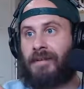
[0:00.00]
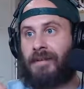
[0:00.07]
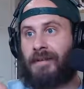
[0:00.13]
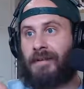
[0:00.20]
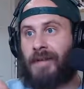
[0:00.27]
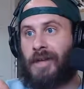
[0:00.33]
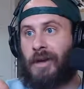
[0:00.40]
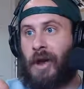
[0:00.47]

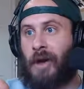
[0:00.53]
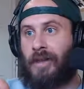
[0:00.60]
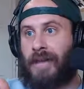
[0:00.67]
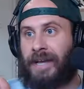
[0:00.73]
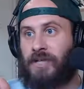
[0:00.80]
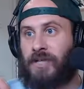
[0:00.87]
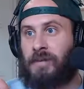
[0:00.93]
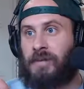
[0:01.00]
You know,
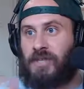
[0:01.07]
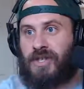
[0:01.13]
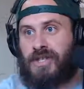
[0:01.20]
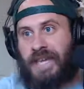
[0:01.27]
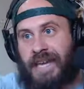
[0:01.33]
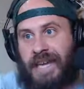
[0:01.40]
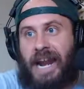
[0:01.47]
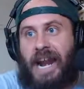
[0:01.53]
like, just
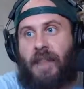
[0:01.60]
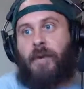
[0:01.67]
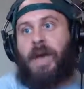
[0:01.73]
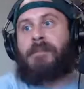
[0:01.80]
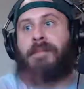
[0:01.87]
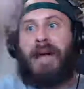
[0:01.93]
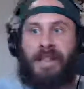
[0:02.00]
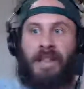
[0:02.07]
like, get out of the
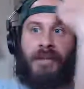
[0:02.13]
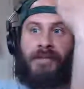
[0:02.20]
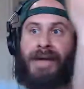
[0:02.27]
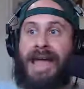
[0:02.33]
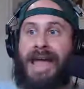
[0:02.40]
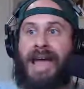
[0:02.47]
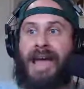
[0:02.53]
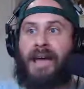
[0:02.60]
way, Milo.
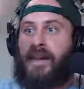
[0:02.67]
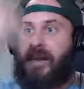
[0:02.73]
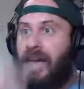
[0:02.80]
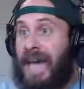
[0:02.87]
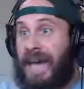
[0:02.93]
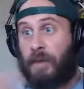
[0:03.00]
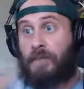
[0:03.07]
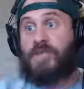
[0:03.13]
And
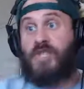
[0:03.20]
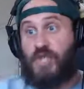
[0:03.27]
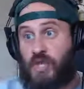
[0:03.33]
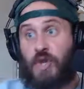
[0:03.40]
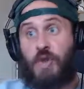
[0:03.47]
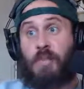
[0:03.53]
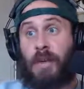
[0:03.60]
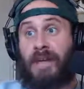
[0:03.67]
it was
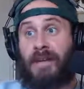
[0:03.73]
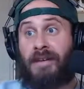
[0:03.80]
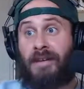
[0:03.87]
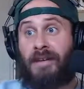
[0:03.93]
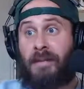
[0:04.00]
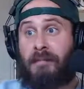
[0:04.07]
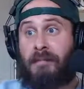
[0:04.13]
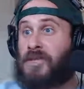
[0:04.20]
stupid,
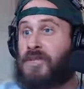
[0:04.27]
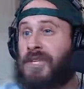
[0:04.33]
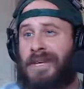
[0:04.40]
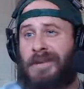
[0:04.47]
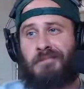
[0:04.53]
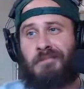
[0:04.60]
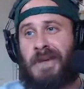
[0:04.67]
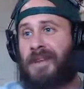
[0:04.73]
but she
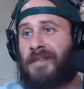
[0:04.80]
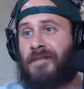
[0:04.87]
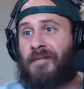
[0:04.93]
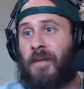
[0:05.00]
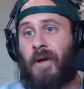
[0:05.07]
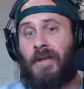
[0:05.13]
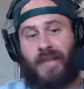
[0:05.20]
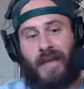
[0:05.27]
admitted
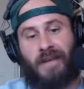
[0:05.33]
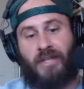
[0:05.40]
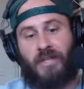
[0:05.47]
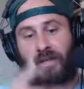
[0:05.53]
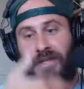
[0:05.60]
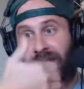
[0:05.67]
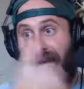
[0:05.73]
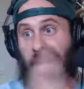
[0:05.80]
fault, and
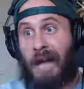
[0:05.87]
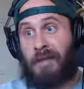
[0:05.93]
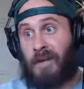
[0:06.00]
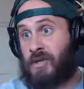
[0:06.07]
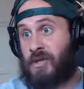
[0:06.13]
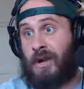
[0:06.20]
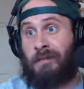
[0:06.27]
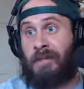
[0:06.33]
she was like, I'm going
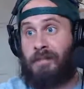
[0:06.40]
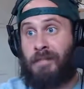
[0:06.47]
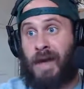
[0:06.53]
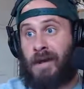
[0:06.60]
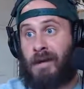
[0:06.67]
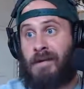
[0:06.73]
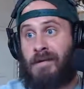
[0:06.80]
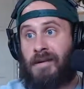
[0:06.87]
to try and be
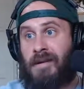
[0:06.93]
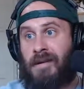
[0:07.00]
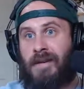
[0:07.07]
better.